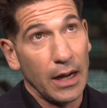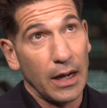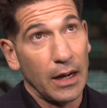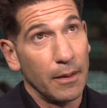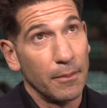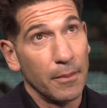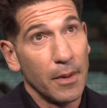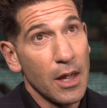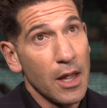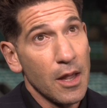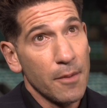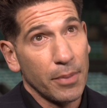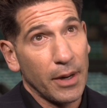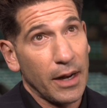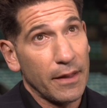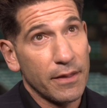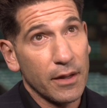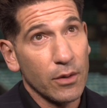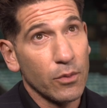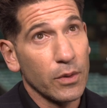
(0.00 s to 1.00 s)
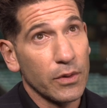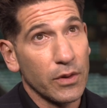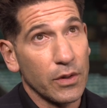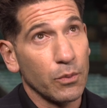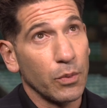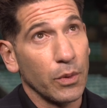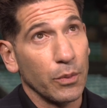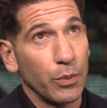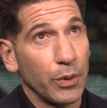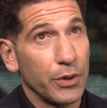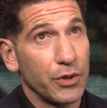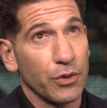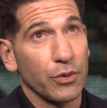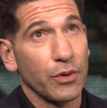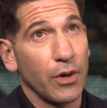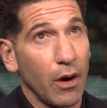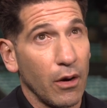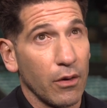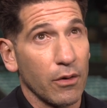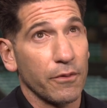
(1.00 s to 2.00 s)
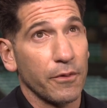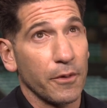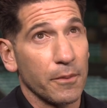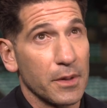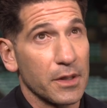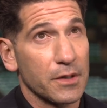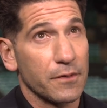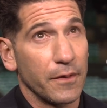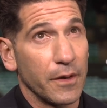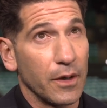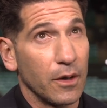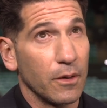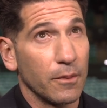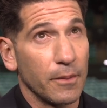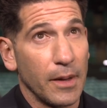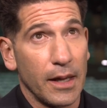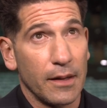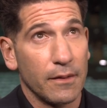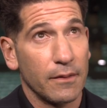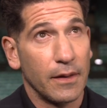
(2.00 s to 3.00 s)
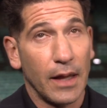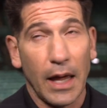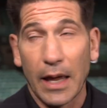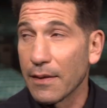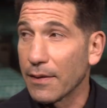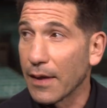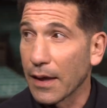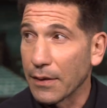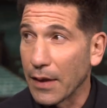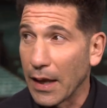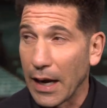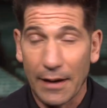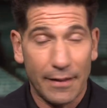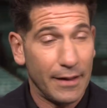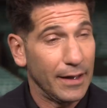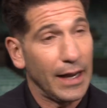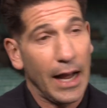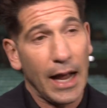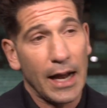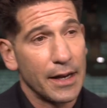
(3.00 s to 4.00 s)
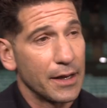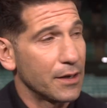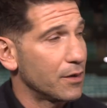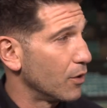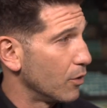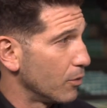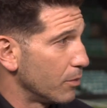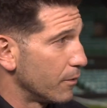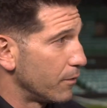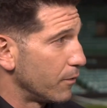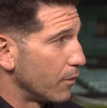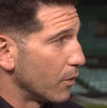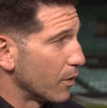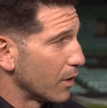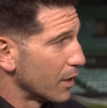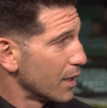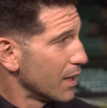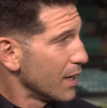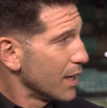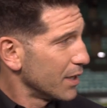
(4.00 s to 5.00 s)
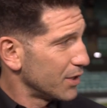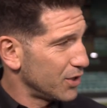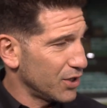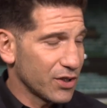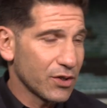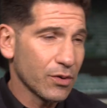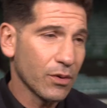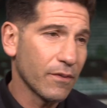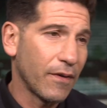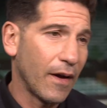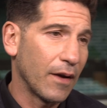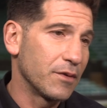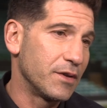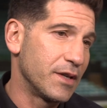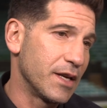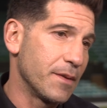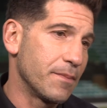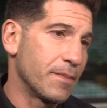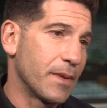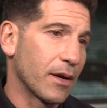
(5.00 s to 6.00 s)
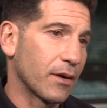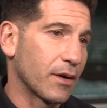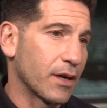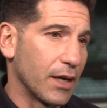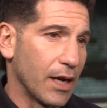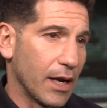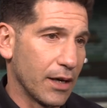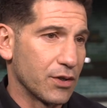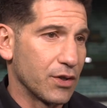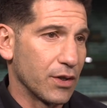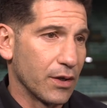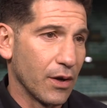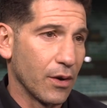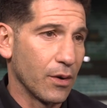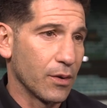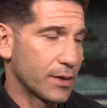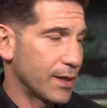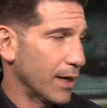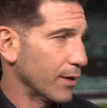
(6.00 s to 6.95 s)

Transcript: But I think what you'll garner from this film that I think I didn't know before is just sort of how deep their connection goes,